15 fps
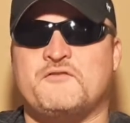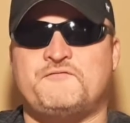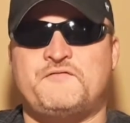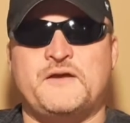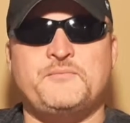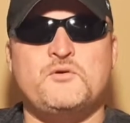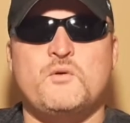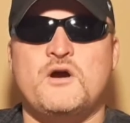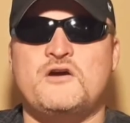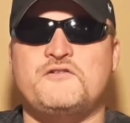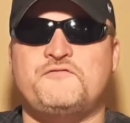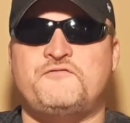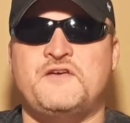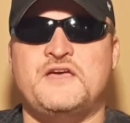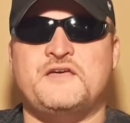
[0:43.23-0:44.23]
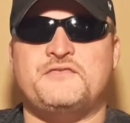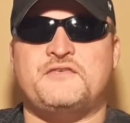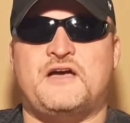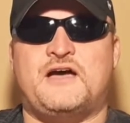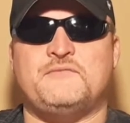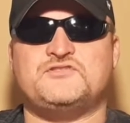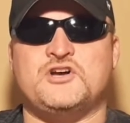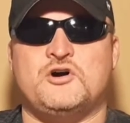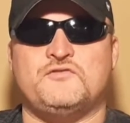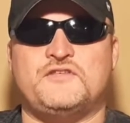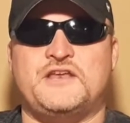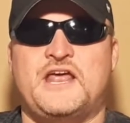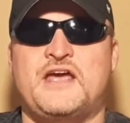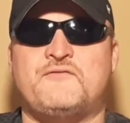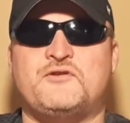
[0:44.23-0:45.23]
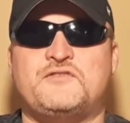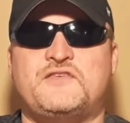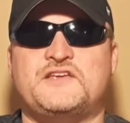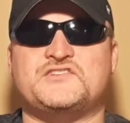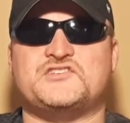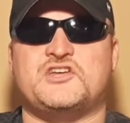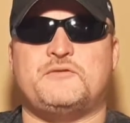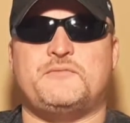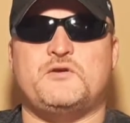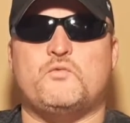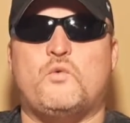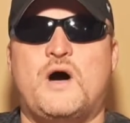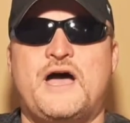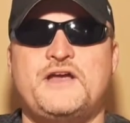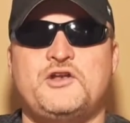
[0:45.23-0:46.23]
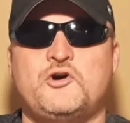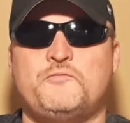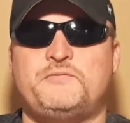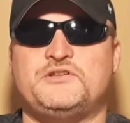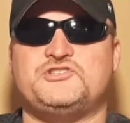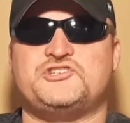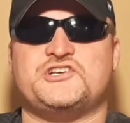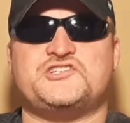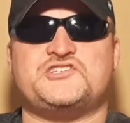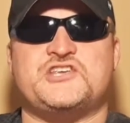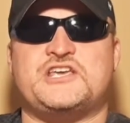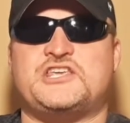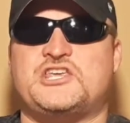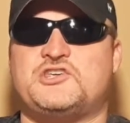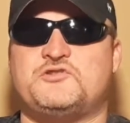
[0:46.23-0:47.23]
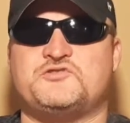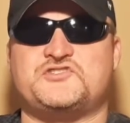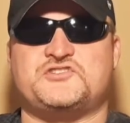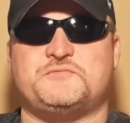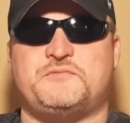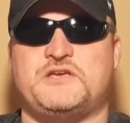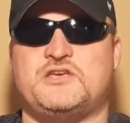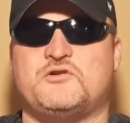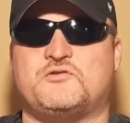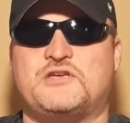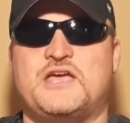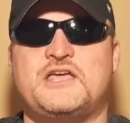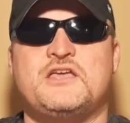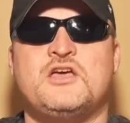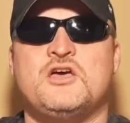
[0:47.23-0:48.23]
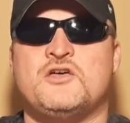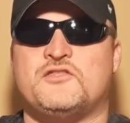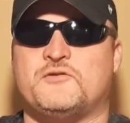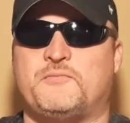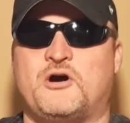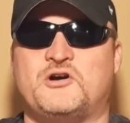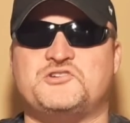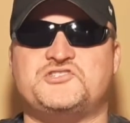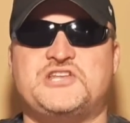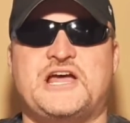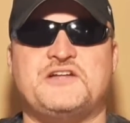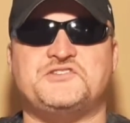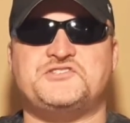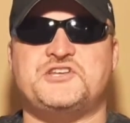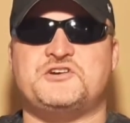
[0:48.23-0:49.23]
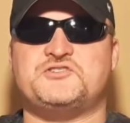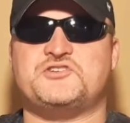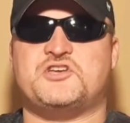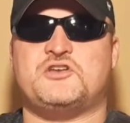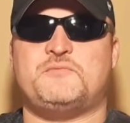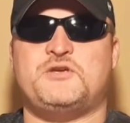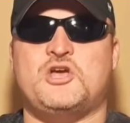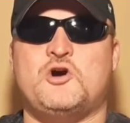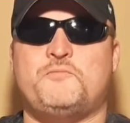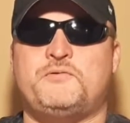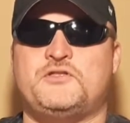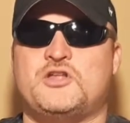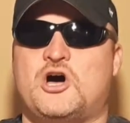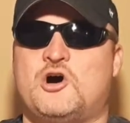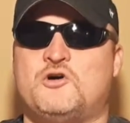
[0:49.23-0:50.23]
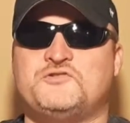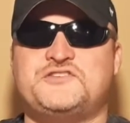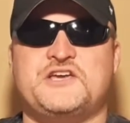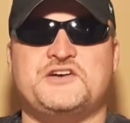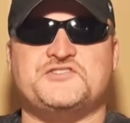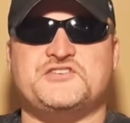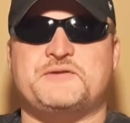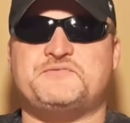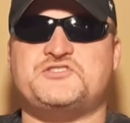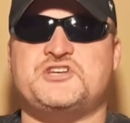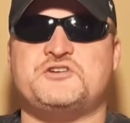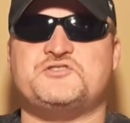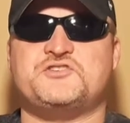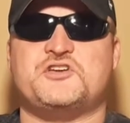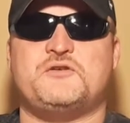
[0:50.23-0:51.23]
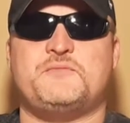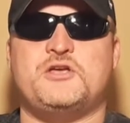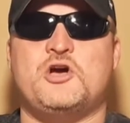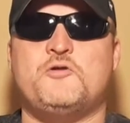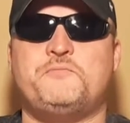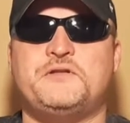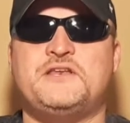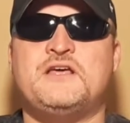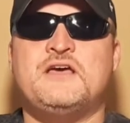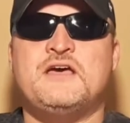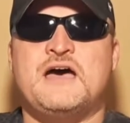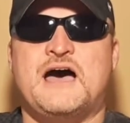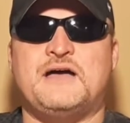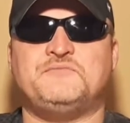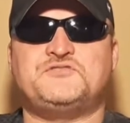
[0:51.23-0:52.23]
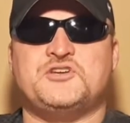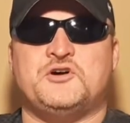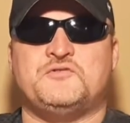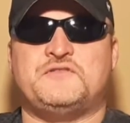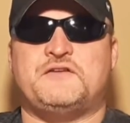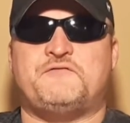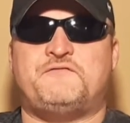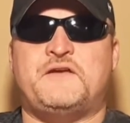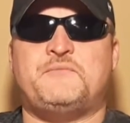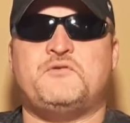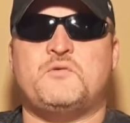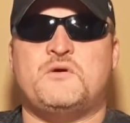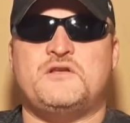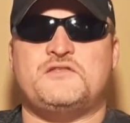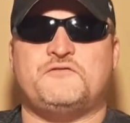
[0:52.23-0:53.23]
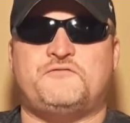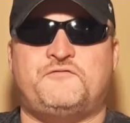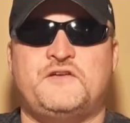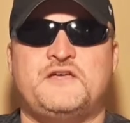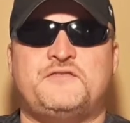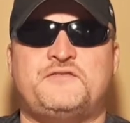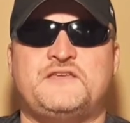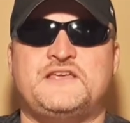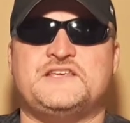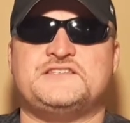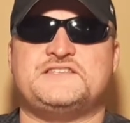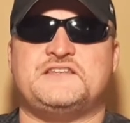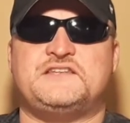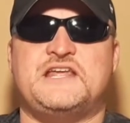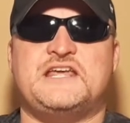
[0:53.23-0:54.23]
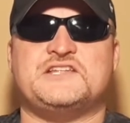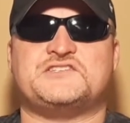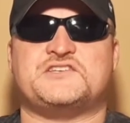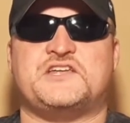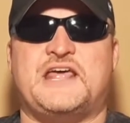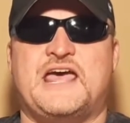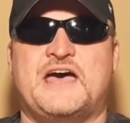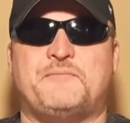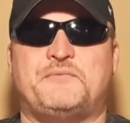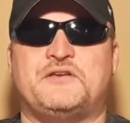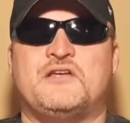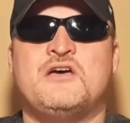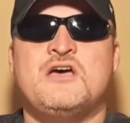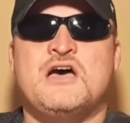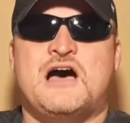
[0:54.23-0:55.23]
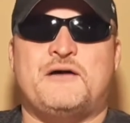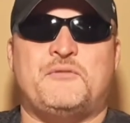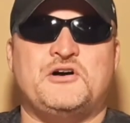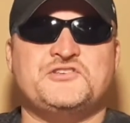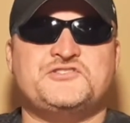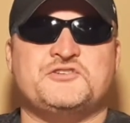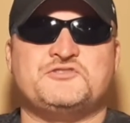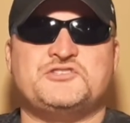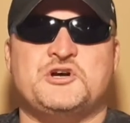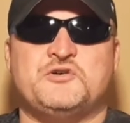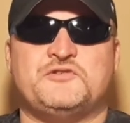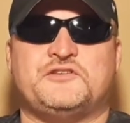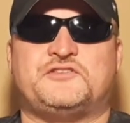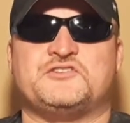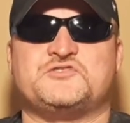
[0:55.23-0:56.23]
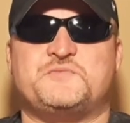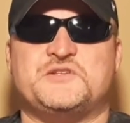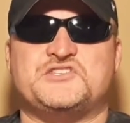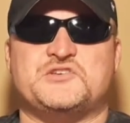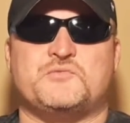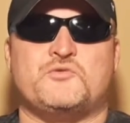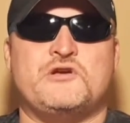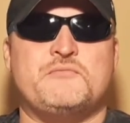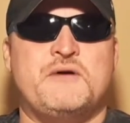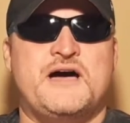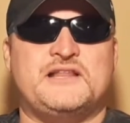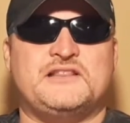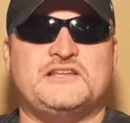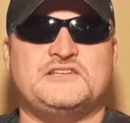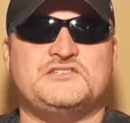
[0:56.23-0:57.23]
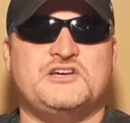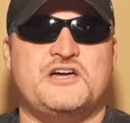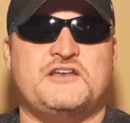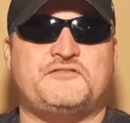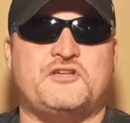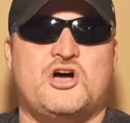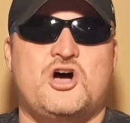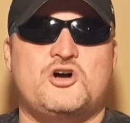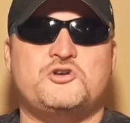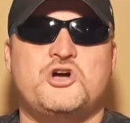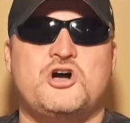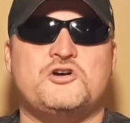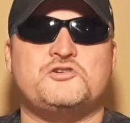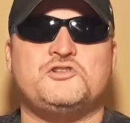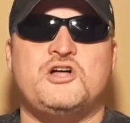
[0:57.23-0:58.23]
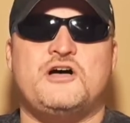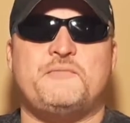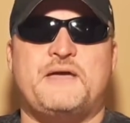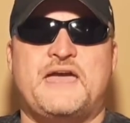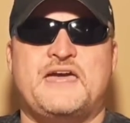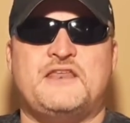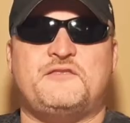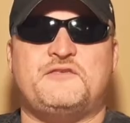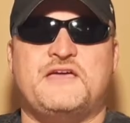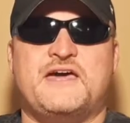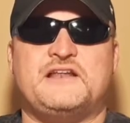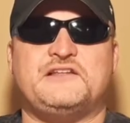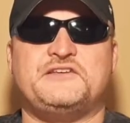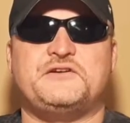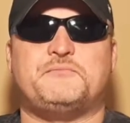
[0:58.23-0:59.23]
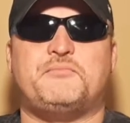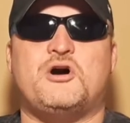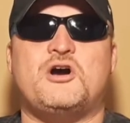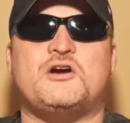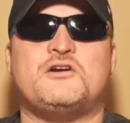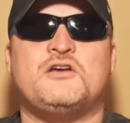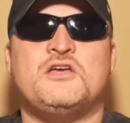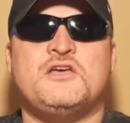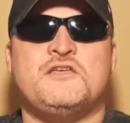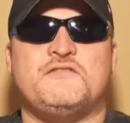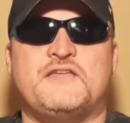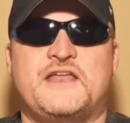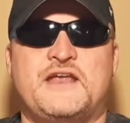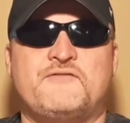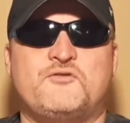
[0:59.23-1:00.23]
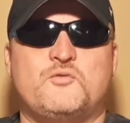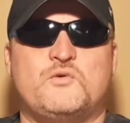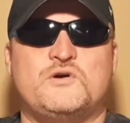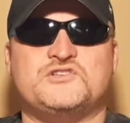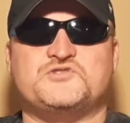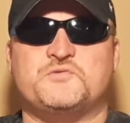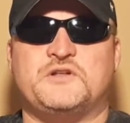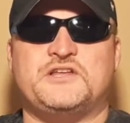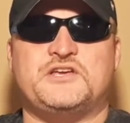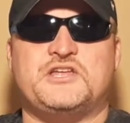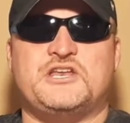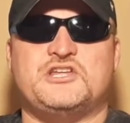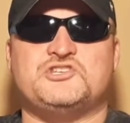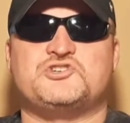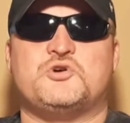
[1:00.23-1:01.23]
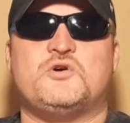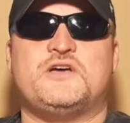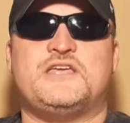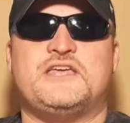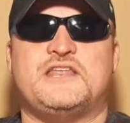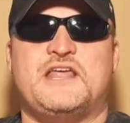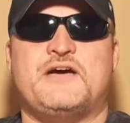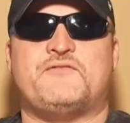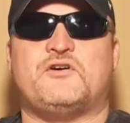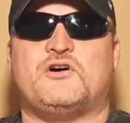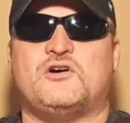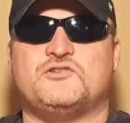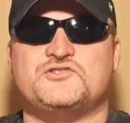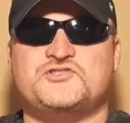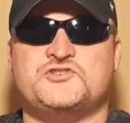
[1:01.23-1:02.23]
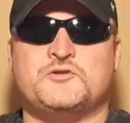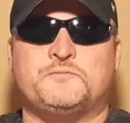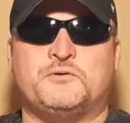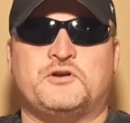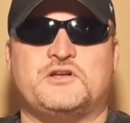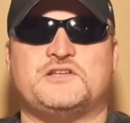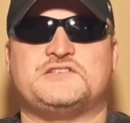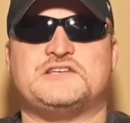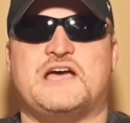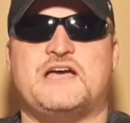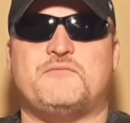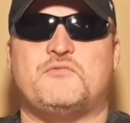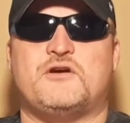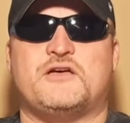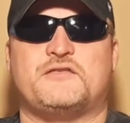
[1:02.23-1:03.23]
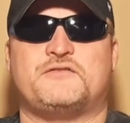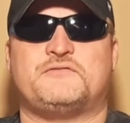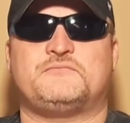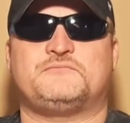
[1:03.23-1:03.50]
February 5th, I'm told that everything's going to be wide open just like it used to be, okay? The bars downstairs are going to be open. The hotels upstairs are going to be open. I'm told that February the 5th is the day it's going to happen. I'm also told that there's been some remodeling done at the Hong Kong Club and at the Adelita Bar that everyone's really going to enjoy and have a super good time with.